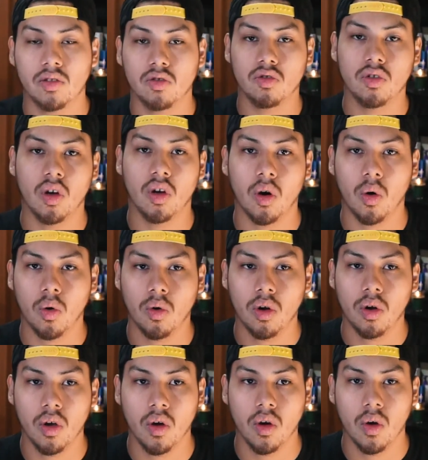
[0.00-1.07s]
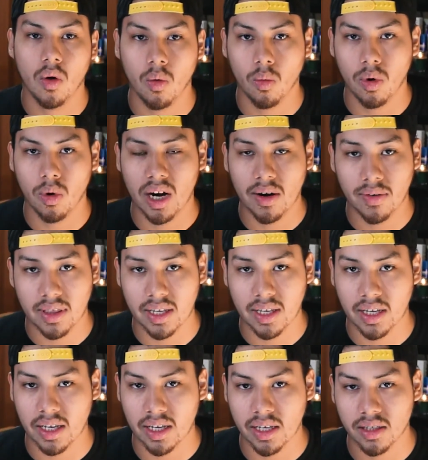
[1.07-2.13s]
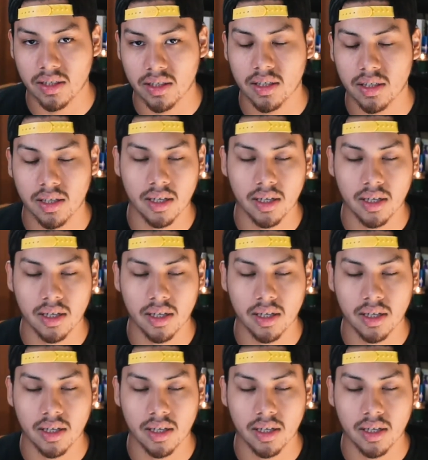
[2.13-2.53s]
know what everything is.